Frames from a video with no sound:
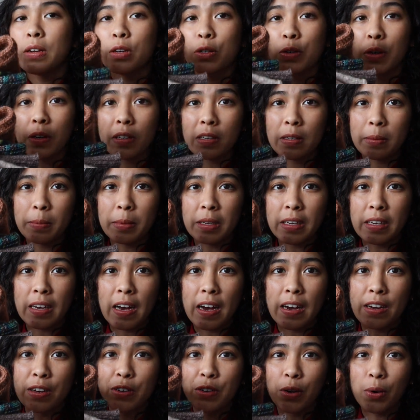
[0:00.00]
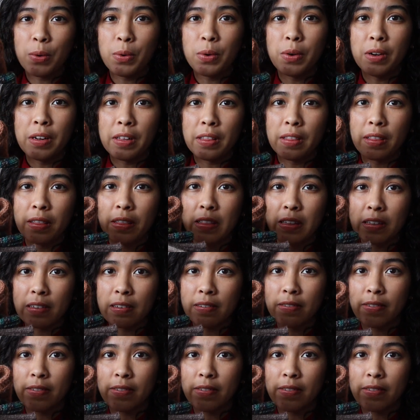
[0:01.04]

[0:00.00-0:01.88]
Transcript: Trust me, I don't knit this